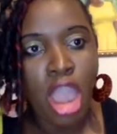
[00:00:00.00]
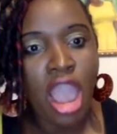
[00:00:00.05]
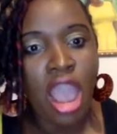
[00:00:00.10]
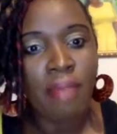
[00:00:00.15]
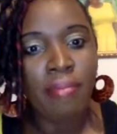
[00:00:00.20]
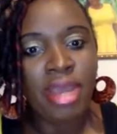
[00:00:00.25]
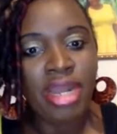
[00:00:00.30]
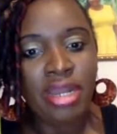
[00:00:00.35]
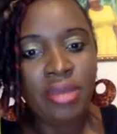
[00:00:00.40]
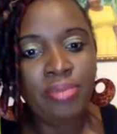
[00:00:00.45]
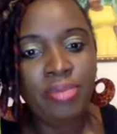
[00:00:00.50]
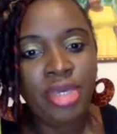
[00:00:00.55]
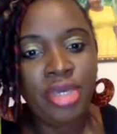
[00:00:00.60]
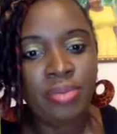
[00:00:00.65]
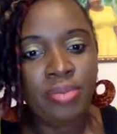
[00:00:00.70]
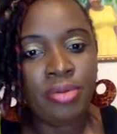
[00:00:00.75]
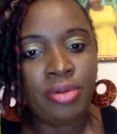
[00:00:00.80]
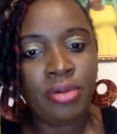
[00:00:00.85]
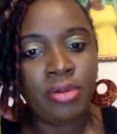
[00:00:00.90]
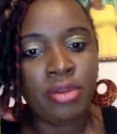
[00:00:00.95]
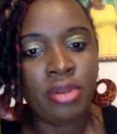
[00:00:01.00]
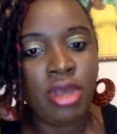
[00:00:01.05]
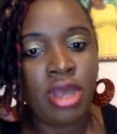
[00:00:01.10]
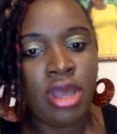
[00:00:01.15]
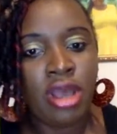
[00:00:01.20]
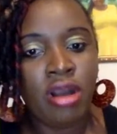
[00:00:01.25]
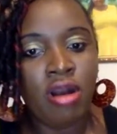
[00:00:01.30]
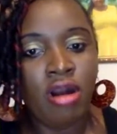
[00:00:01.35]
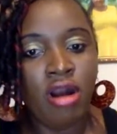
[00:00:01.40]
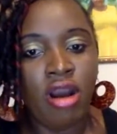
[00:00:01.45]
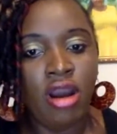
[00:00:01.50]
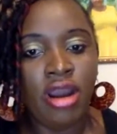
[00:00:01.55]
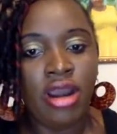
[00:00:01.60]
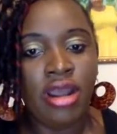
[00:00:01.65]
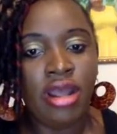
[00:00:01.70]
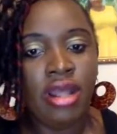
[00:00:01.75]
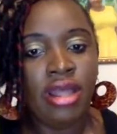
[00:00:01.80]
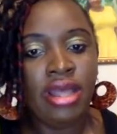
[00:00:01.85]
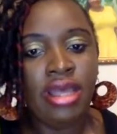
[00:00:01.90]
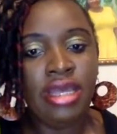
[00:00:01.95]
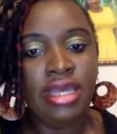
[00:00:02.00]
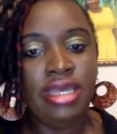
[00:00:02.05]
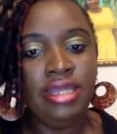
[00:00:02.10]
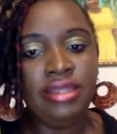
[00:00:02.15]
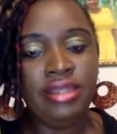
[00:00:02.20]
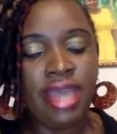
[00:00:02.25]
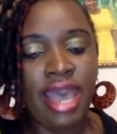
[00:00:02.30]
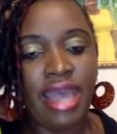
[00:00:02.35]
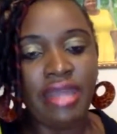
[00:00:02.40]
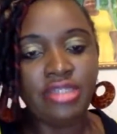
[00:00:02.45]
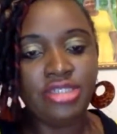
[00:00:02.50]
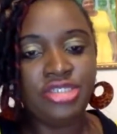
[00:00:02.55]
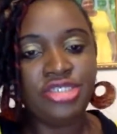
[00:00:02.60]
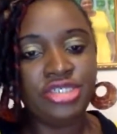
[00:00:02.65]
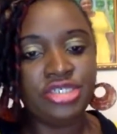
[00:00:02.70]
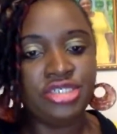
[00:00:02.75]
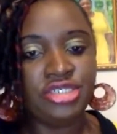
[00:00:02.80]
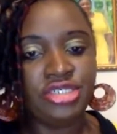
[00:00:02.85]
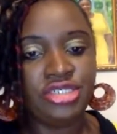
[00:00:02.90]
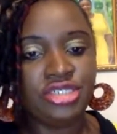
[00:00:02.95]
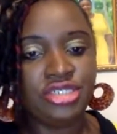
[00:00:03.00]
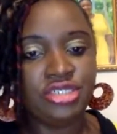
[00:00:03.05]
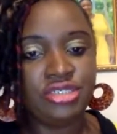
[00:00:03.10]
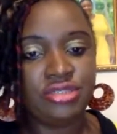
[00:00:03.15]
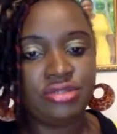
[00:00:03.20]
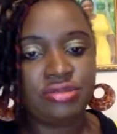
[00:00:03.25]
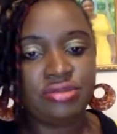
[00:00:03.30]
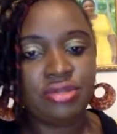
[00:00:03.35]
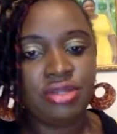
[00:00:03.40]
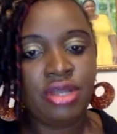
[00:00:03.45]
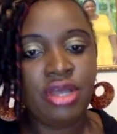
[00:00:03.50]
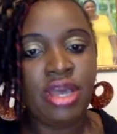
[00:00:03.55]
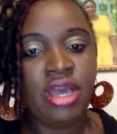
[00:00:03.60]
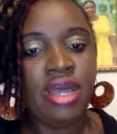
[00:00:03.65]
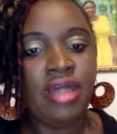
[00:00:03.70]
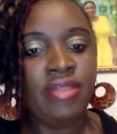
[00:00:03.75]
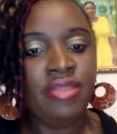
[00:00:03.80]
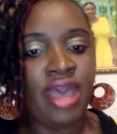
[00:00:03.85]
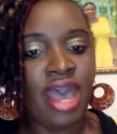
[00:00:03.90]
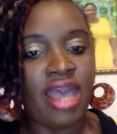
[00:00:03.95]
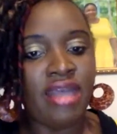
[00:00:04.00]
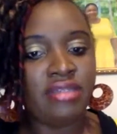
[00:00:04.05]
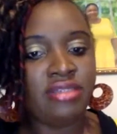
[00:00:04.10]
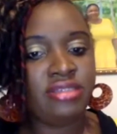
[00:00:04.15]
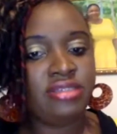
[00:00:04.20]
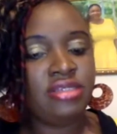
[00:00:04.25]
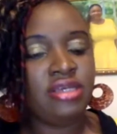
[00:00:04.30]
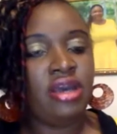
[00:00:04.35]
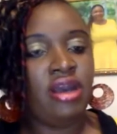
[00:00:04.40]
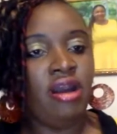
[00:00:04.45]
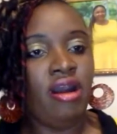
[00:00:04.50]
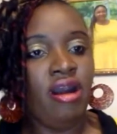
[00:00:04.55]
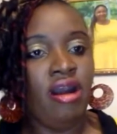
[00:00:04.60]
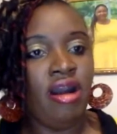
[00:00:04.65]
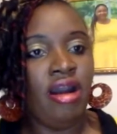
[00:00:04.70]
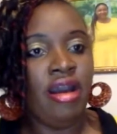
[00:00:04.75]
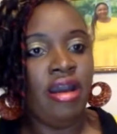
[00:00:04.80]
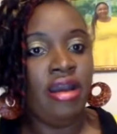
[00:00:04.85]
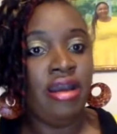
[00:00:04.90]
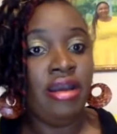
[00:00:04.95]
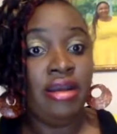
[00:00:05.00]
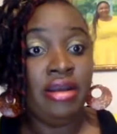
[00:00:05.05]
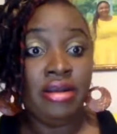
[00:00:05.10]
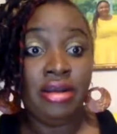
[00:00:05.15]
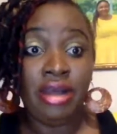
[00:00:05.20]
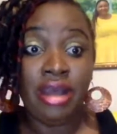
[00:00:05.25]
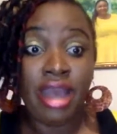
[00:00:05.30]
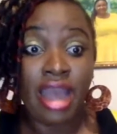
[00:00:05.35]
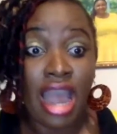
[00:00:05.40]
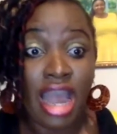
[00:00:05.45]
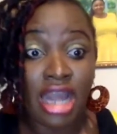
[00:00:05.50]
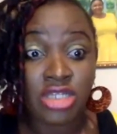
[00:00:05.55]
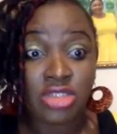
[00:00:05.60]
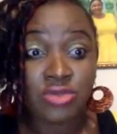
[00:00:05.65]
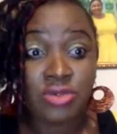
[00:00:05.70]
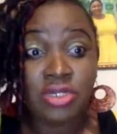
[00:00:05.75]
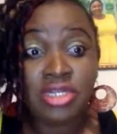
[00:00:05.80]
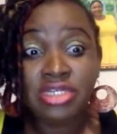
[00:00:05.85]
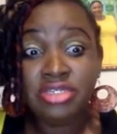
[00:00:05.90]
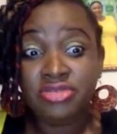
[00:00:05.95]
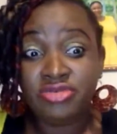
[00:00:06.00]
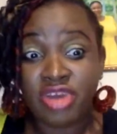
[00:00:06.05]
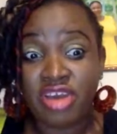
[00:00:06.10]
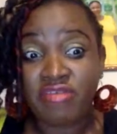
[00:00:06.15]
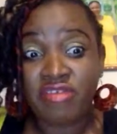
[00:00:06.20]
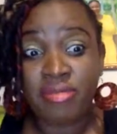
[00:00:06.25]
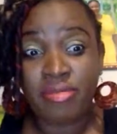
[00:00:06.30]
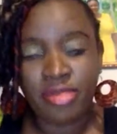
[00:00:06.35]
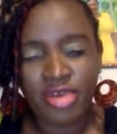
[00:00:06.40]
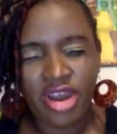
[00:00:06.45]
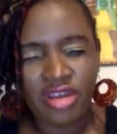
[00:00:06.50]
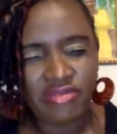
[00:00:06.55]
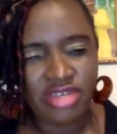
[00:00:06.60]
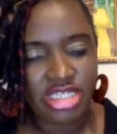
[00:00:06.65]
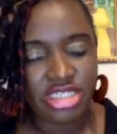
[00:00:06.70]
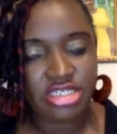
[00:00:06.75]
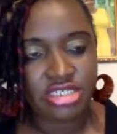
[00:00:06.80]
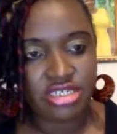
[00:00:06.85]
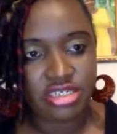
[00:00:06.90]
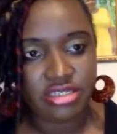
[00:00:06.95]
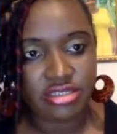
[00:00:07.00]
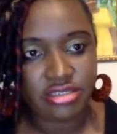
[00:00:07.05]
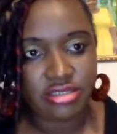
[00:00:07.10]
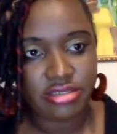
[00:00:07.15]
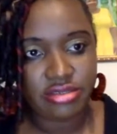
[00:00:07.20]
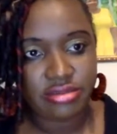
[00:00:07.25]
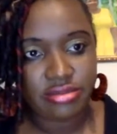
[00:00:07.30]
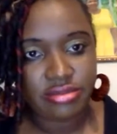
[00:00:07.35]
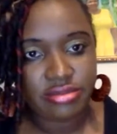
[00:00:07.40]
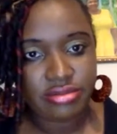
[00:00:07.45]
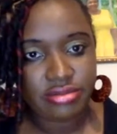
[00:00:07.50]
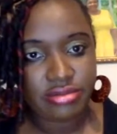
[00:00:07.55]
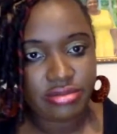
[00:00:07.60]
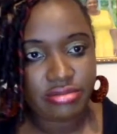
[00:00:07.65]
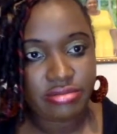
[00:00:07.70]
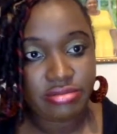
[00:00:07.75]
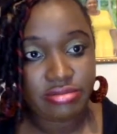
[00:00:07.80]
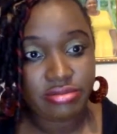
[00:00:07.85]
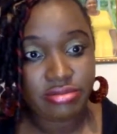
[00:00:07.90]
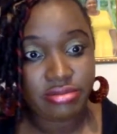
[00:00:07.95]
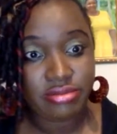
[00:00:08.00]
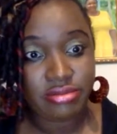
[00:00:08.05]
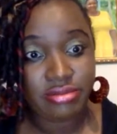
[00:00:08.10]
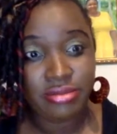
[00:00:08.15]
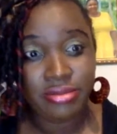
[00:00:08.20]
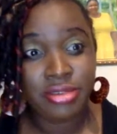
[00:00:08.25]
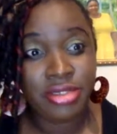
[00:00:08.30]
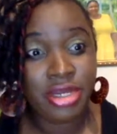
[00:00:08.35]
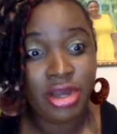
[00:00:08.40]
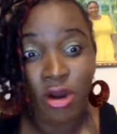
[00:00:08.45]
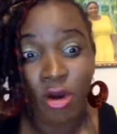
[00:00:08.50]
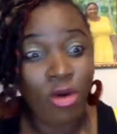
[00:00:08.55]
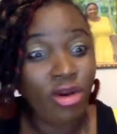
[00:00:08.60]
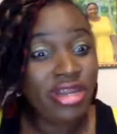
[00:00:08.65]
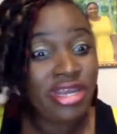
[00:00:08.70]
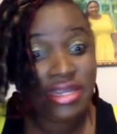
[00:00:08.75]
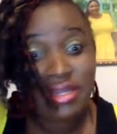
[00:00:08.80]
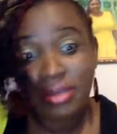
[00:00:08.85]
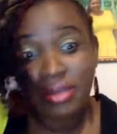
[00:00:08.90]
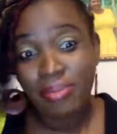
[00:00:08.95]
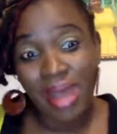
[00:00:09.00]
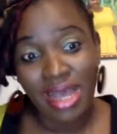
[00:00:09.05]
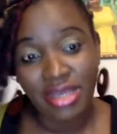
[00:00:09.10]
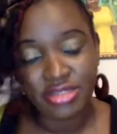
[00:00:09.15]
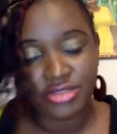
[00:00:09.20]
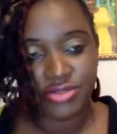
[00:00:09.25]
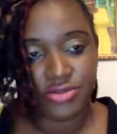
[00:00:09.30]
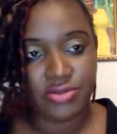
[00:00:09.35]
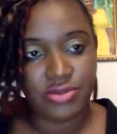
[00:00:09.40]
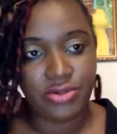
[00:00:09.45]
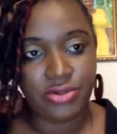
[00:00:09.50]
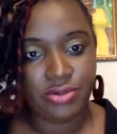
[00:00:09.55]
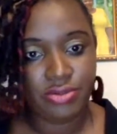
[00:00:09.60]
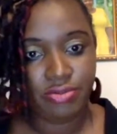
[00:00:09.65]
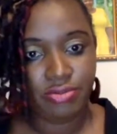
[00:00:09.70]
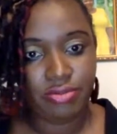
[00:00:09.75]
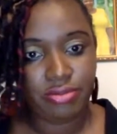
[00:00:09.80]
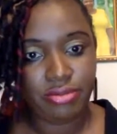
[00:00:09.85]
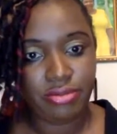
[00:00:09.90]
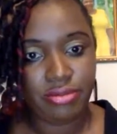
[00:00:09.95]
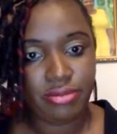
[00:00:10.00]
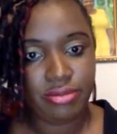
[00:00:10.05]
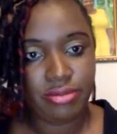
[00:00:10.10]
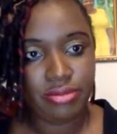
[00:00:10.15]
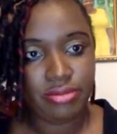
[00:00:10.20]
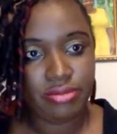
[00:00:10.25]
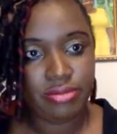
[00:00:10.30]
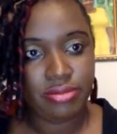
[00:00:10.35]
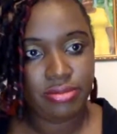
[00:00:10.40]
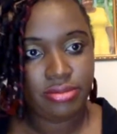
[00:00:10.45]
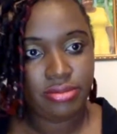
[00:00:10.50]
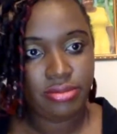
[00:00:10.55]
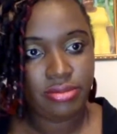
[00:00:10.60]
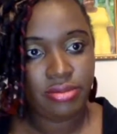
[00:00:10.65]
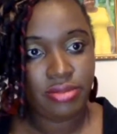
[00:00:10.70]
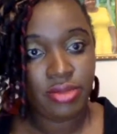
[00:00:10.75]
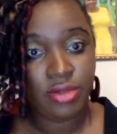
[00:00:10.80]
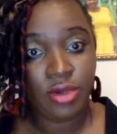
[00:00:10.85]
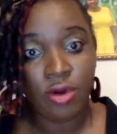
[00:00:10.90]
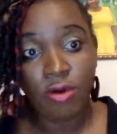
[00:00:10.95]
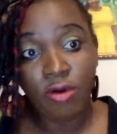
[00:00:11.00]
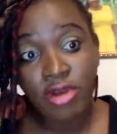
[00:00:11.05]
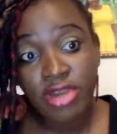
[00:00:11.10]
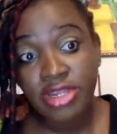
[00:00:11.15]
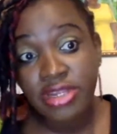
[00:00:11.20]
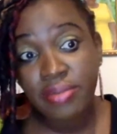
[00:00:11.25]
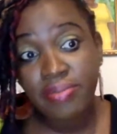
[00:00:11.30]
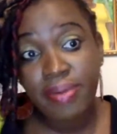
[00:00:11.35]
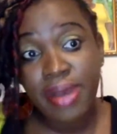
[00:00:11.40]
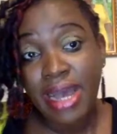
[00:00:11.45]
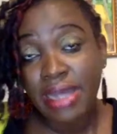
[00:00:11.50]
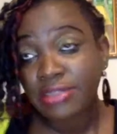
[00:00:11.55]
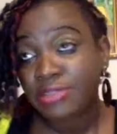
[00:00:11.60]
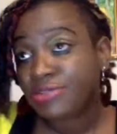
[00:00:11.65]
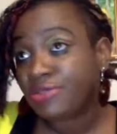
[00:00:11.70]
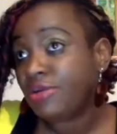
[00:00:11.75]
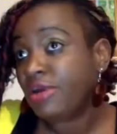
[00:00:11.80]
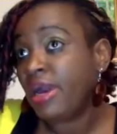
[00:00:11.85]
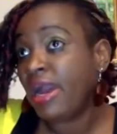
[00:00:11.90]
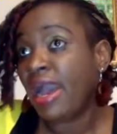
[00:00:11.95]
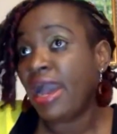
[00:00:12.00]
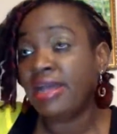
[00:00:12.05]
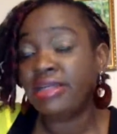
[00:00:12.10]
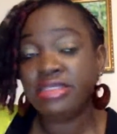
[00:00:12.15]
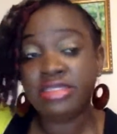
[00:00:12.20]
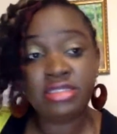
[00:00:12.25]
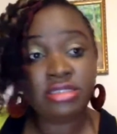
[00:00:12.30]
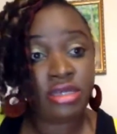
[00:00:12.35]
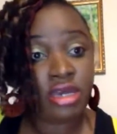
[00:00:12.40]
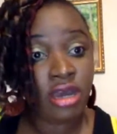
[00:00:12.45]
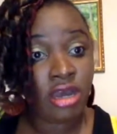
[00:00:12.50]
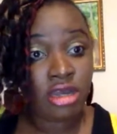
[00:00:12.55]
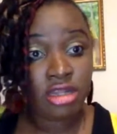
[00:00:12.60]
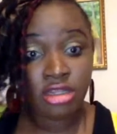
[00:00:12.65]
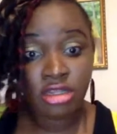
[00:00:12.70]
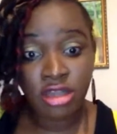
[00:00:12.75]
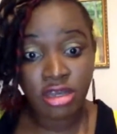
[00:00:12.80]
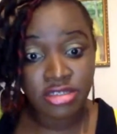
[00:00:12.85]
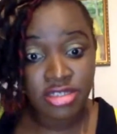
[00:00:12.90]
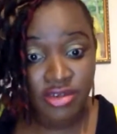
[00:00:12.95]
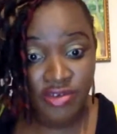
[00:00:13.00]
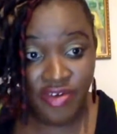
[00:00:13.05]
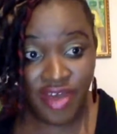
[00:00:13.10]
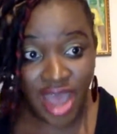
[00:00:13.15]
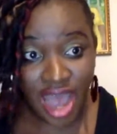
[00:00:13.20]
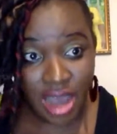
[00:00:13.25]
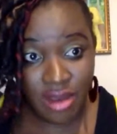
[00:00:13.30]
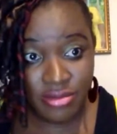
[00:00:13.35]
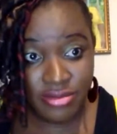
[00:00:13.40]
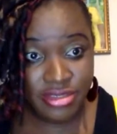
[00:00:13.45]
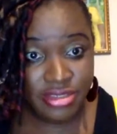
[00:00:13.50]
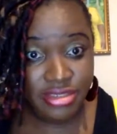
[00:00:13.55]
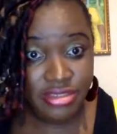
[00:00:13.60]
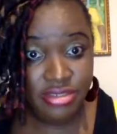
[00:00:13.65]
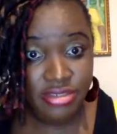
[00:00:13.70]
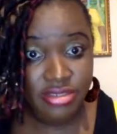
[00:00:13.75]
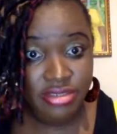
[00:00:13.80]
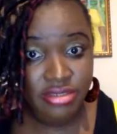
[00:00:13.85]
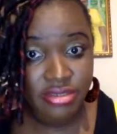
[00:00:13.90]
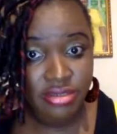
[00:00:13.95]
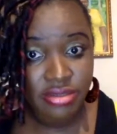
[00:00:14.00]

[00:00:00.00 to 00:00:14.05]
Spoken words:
How many people are in that church that are actually driving private jet? Only the pastor. Only the pastor has lot of houses.